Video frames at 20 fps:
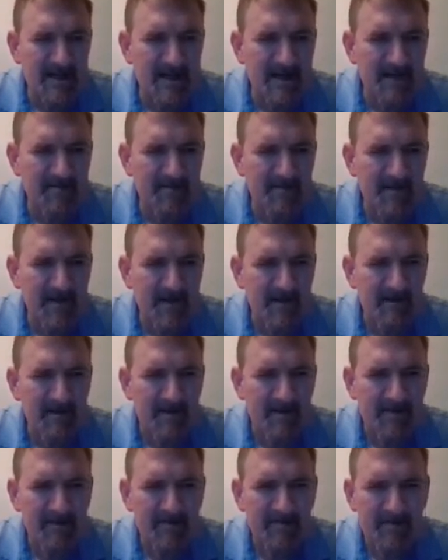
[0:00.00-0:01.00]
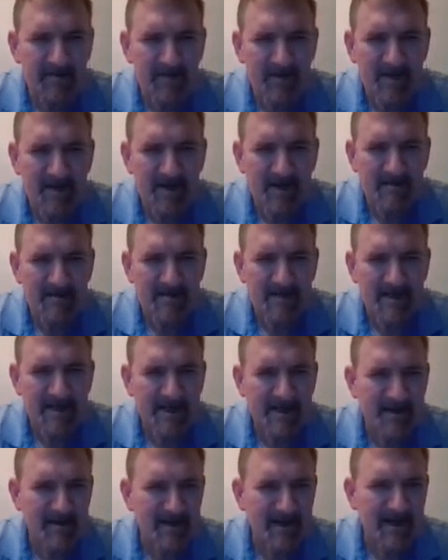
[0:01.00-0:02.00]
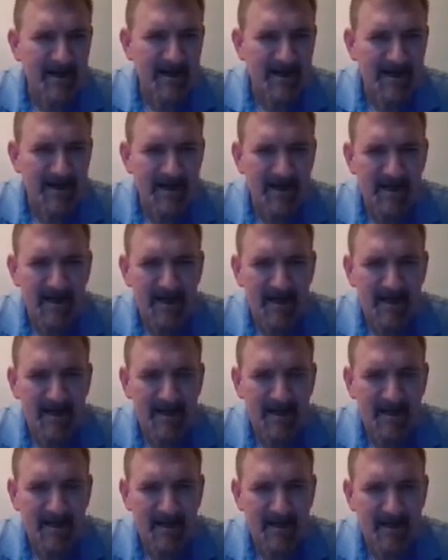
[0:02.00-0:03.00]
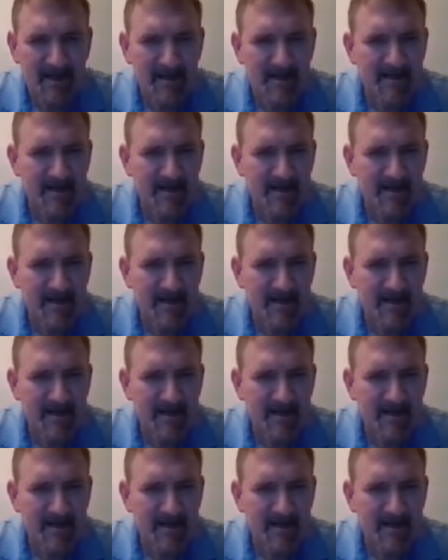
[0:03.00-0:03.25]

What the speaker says: I've played with him a few times now, and I think that